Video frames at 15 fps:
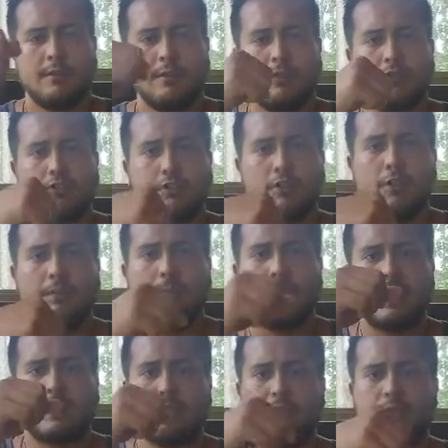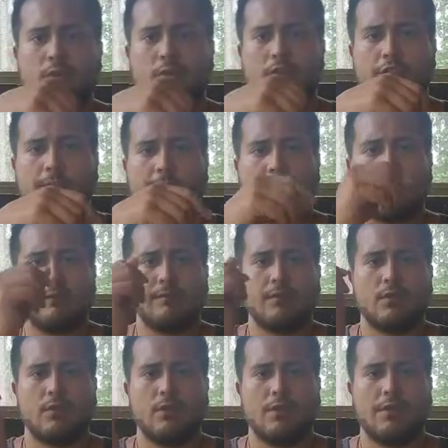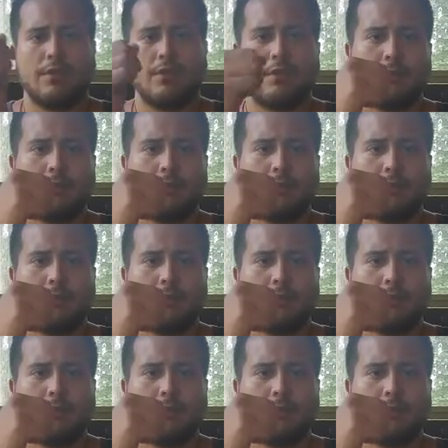And you're just going back and forth, back and forth.